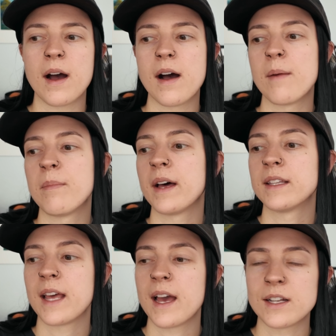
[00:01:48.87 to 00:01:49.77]

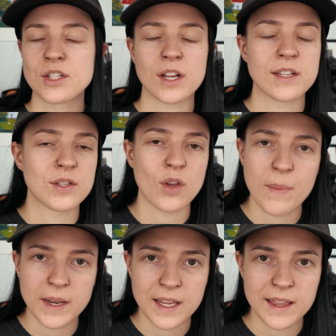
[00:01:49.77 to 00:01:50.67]
but there are just so
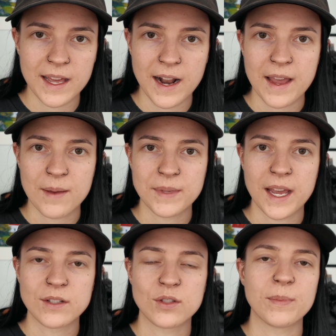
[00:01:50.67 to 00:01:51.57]
many that I am
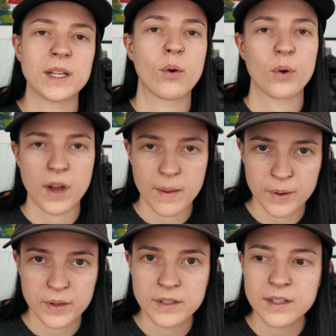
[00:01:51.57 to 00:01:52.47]
yet to be caught
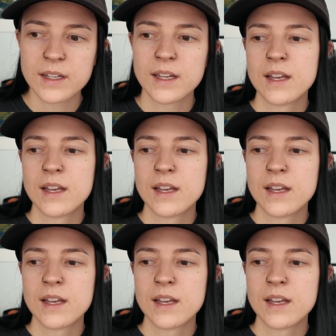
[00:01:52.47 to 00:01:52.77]
up on.